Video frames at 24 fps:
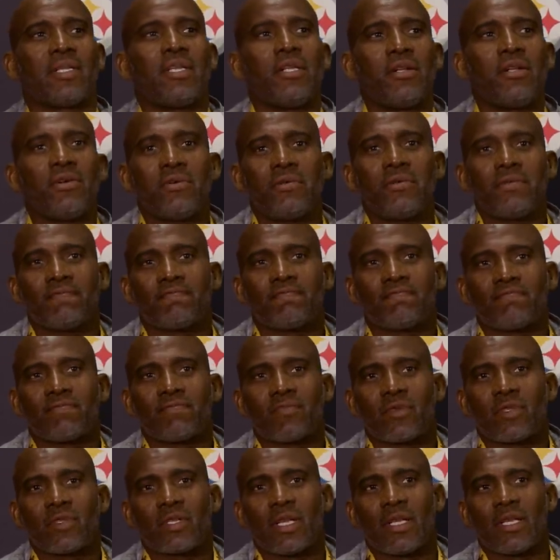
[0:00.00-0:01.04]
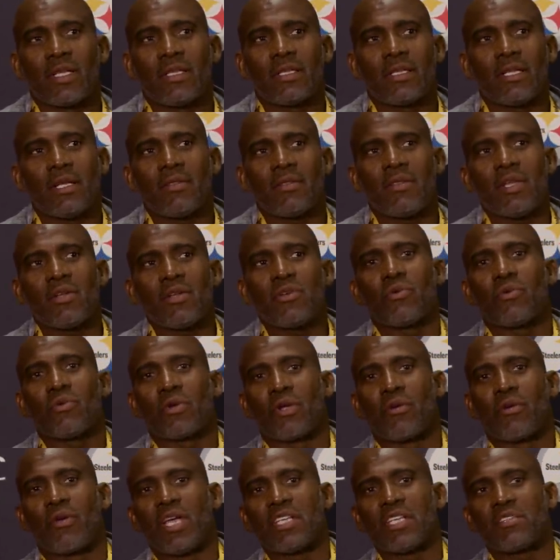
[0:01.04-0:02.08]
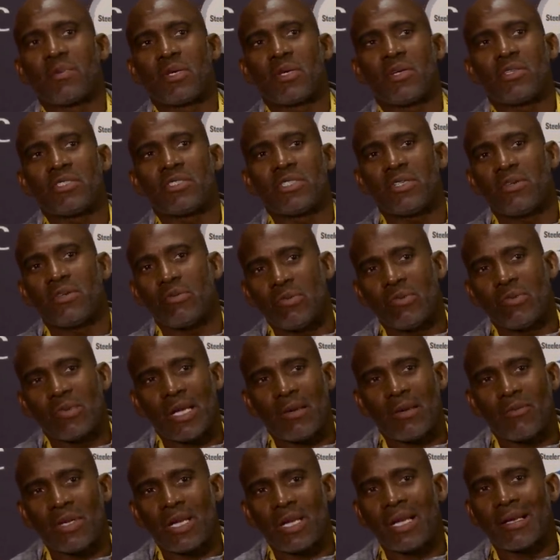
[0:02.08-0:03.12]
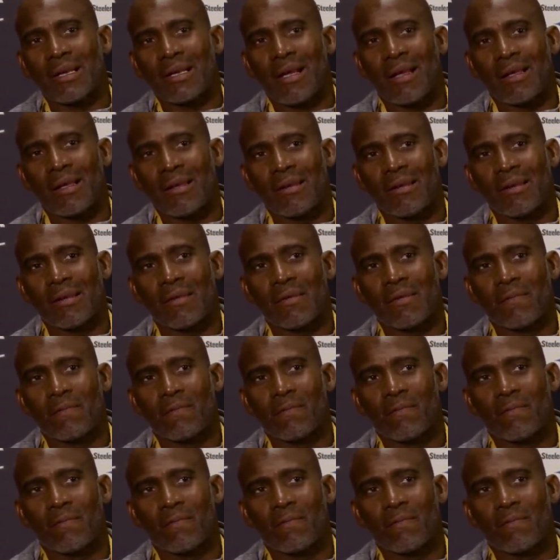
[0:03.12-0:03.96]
know, there are no regrets because, you know, when I got here,